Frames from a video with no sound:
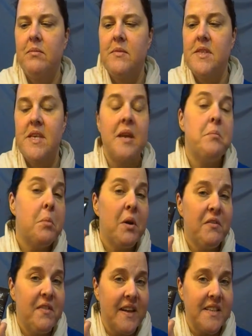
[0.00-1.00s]
Skin
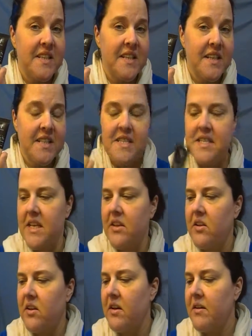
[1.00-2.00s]
Perfecting
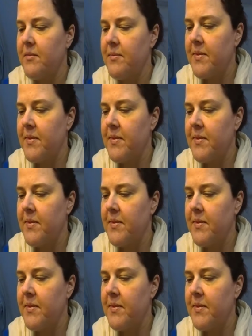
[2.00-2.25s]
Concealer,